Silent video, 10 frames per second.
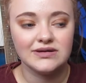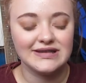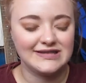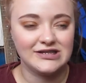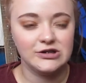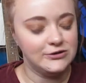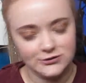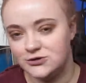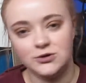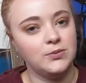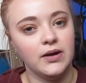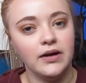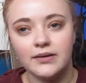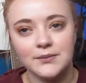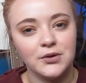this
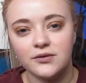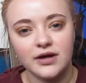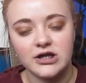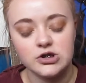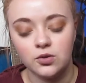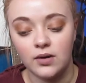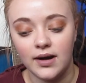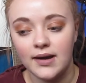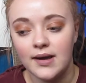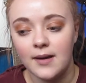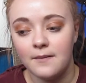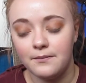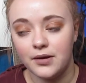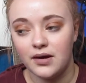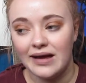YouTuber, and I'm not entirely sure why,
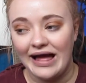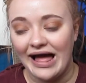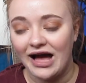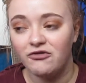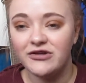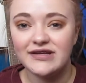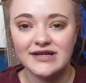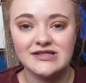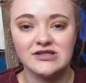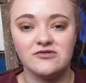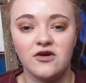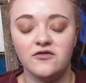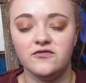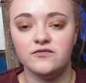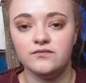but Alfie Days'
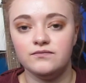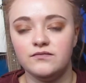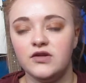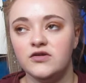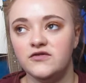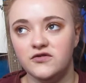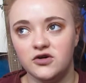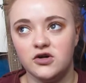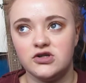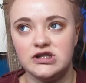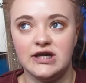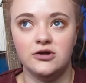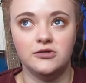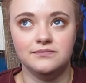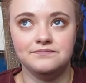vlog
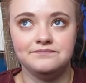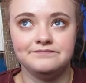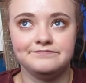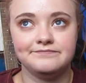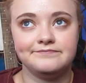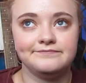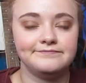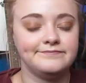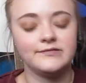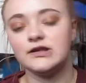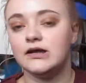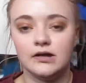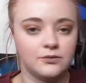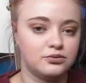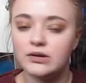channel,
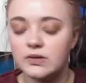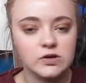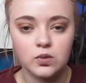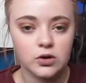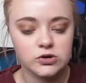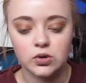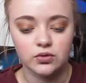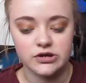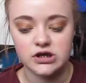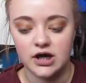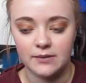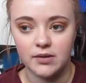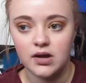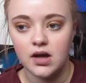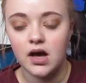I'll pretty much watch all the
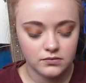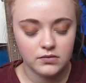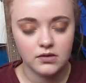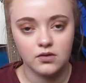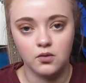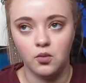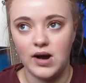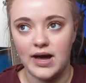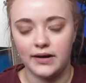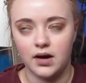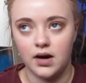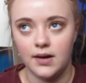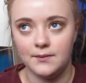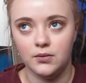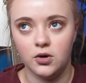time when
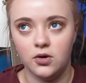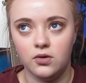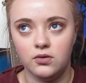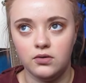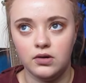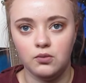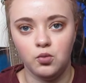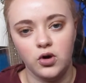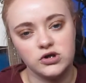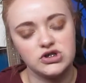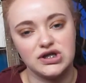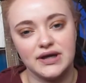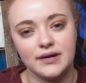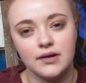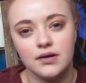I'm not
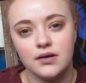watching,